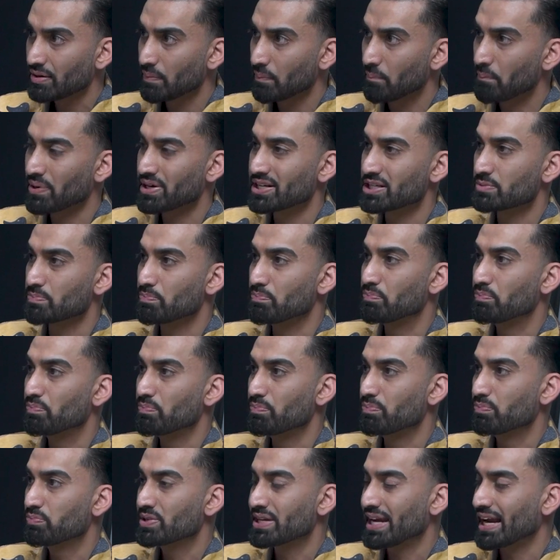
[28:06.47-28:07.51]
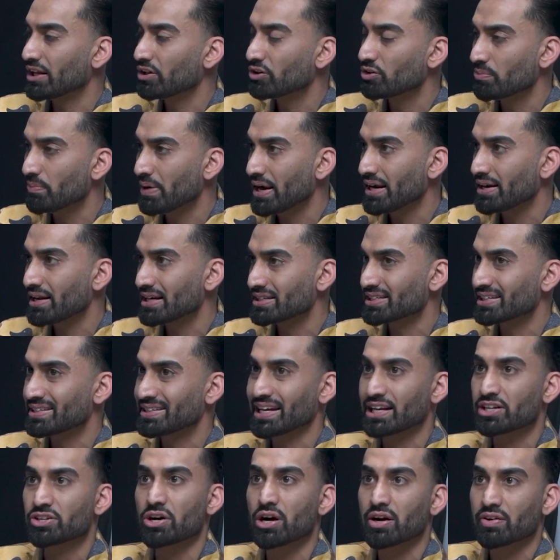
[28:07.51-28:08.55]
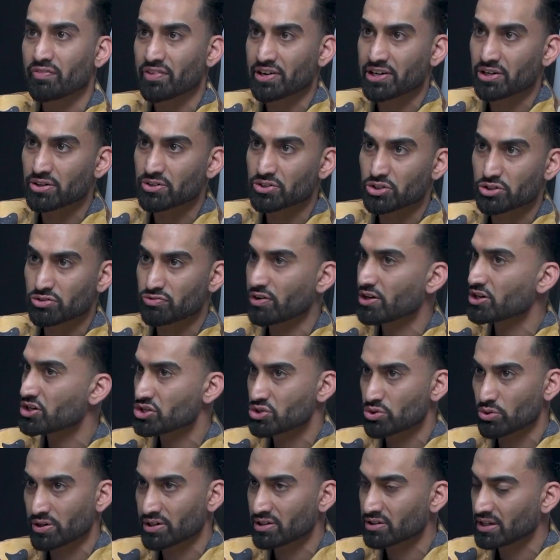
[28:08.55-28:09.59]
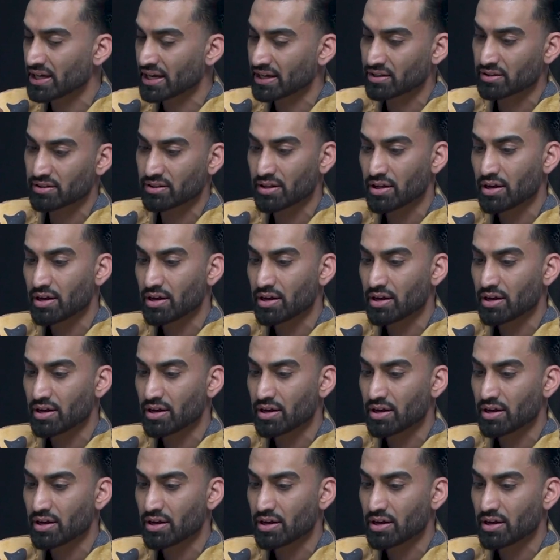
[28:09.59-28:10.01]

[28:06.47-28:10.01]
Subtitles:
but it's tailor-made as a TikTok video, so it's very short in length.